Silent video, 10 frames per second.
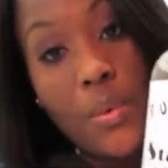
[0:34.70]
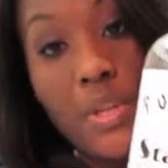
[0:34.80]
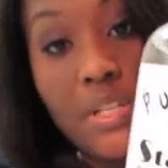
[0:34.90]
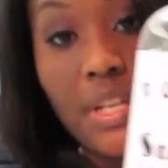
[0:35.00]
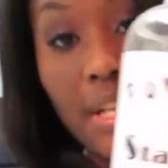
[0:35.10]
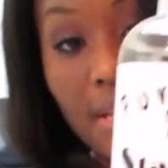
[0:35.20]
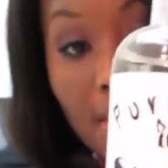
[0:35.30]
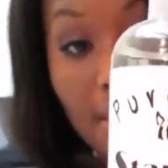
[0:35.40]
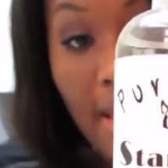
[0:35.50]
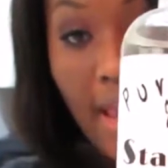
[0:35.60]
which
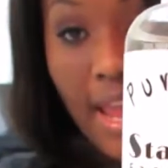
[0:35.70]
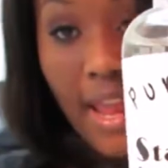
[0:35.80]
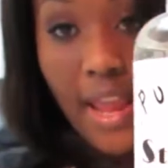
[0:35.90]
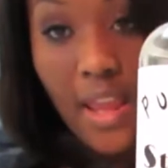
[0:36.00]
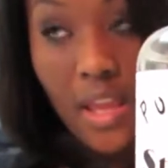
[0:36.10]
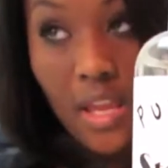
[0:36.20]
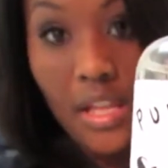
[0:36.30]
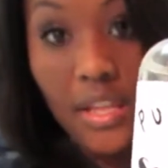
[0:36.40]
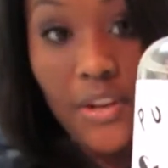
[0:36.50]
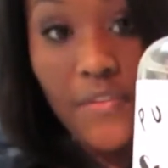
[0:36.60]
is a
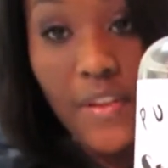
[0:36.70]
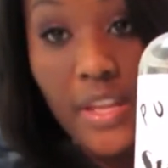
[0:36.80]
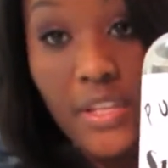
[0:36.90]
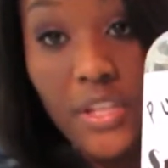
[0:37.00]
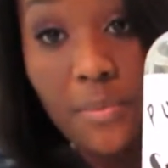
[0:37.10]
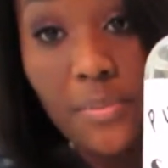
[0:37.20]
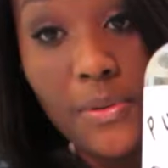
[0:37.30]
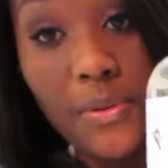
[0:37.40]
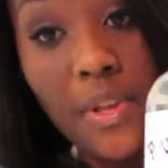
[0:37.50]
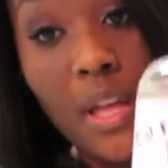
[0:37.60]
clarifying
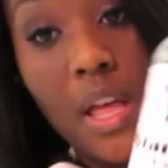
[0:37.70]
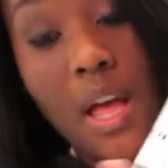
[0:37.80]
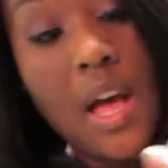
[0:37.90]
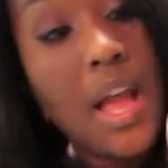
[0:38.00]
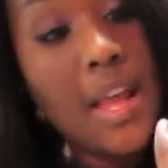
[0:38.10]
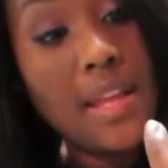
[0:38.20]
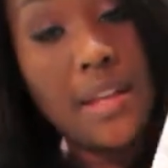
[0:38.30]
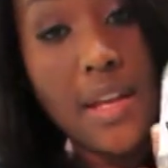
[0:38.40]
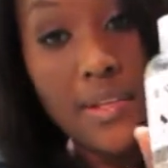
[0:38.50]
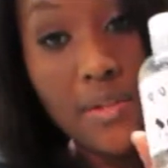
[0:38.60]
shampoo.
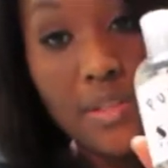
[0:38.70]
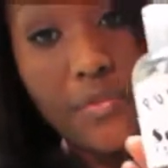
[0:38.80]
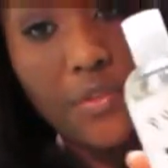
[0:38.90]
And I do this